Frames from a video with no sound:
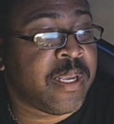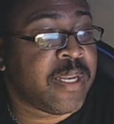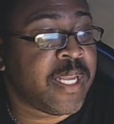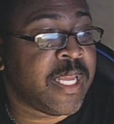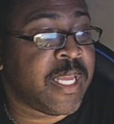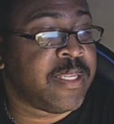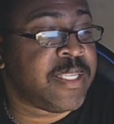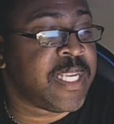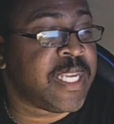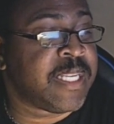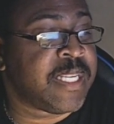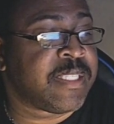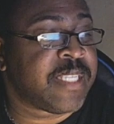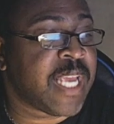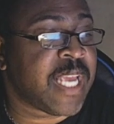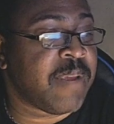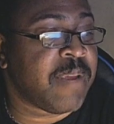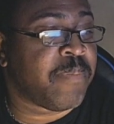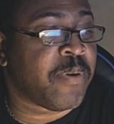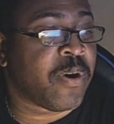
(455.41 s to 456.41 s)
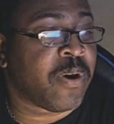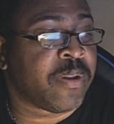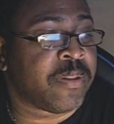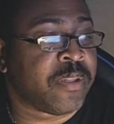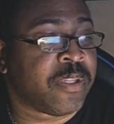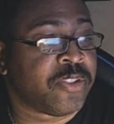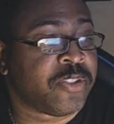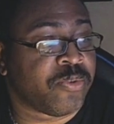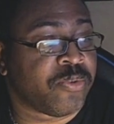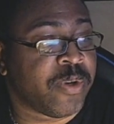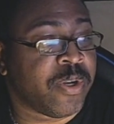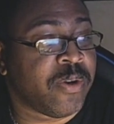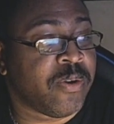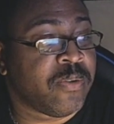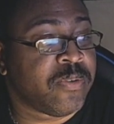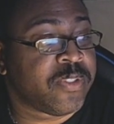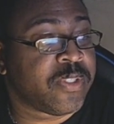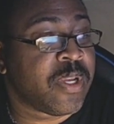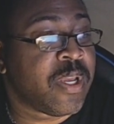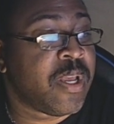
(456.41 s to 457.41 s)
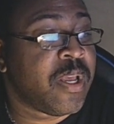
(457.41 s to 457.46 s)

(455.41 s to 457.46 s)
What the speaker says: and didn't take part in the drills,